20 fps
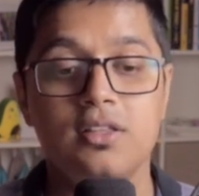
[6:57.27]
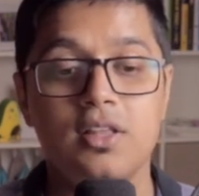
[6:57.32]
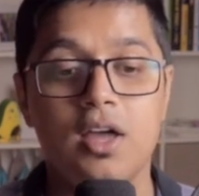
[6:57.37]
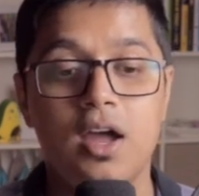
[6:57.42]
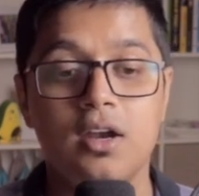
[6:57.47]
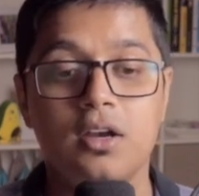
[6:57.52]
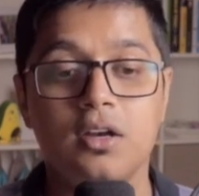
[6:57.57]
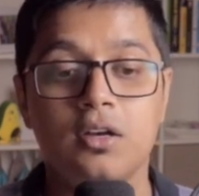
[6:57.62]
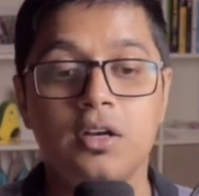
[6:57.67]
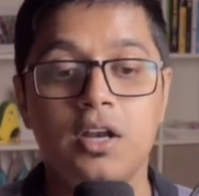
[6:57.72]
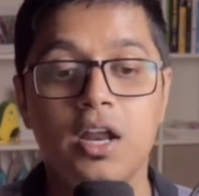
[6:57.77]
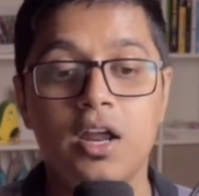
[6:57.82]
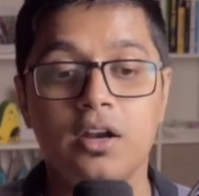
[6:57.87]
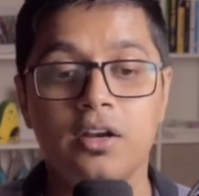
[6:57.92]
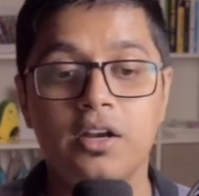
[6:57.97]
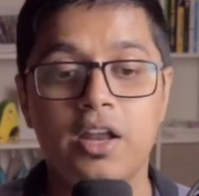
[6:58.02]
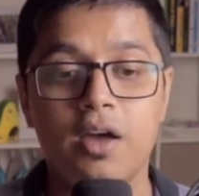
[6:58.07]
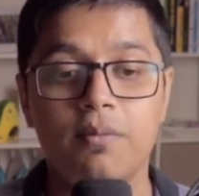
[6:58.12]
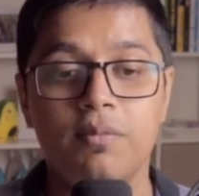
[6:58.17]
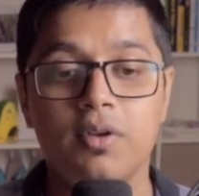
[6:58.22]
that de
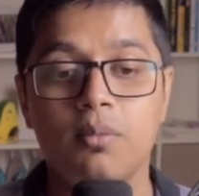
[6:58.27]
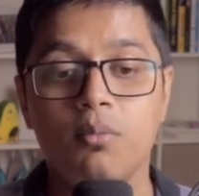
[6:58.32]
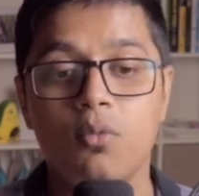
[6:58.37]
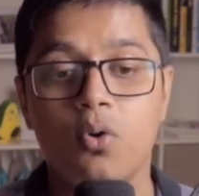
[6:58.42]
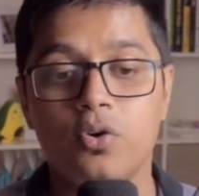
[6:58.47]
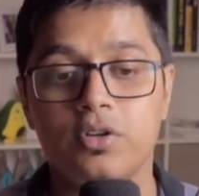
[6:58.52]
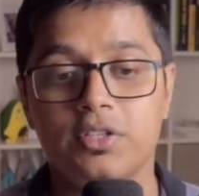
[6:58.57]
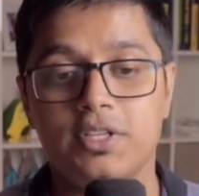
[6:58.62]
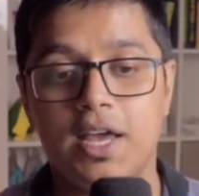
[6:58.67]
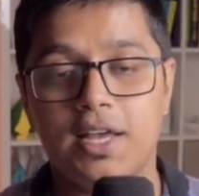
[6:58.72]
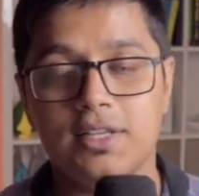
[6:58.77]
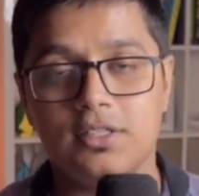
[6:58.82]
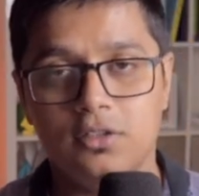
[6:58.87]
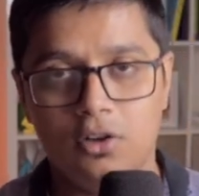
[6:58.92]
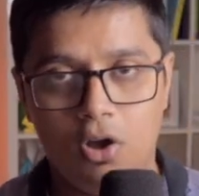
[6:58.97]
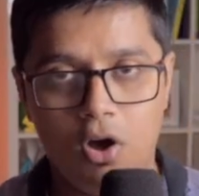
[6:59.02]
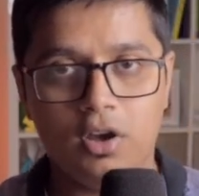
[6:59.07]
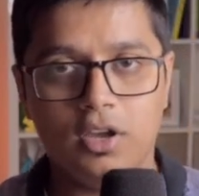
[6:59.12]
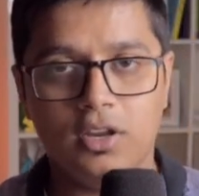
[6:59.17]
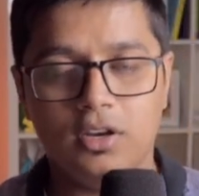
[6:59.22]
dev remotes as
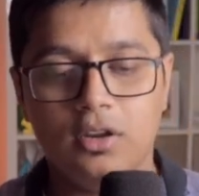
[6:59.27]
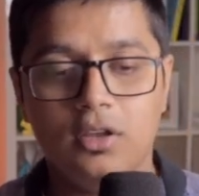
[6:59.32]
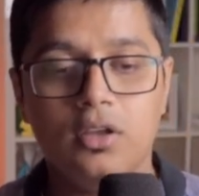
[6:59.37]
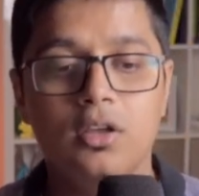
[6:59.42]
login.